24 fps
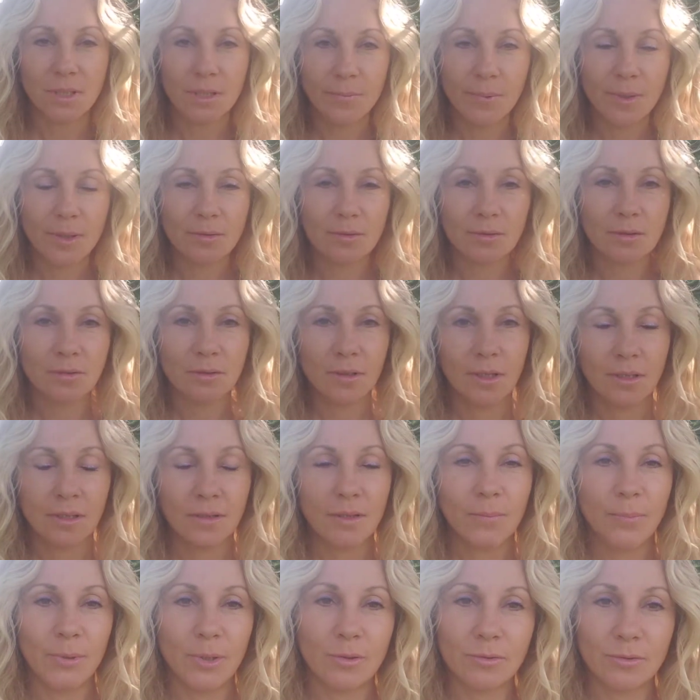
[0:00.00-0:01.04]
about a lot of
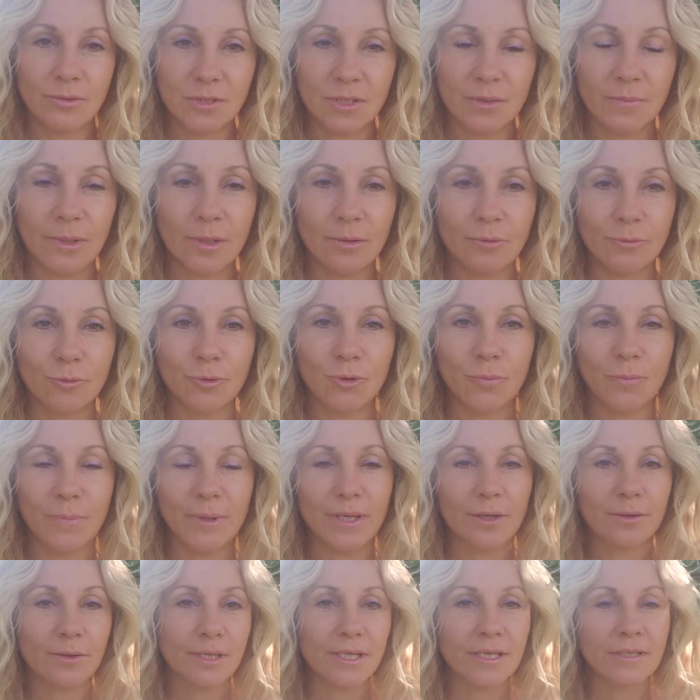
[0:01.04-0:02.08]
the posts about Ruth
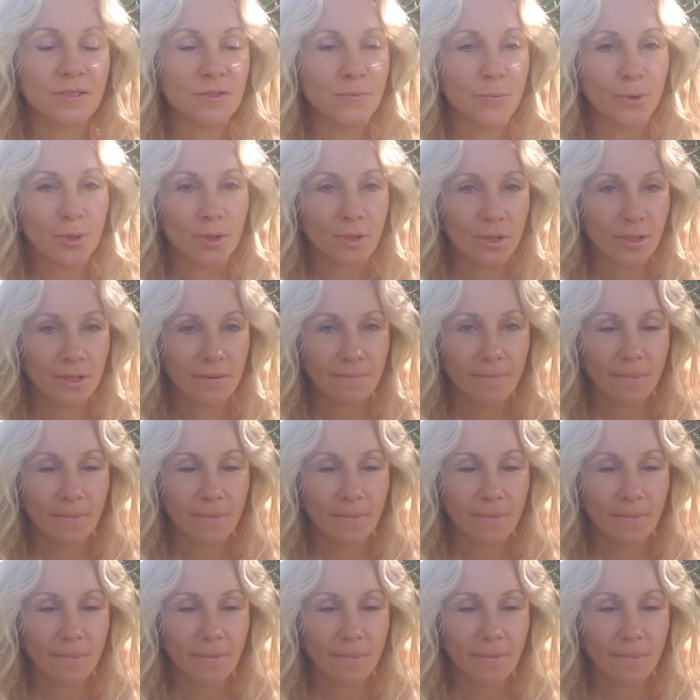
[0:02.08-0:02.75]
Bader Ginsburg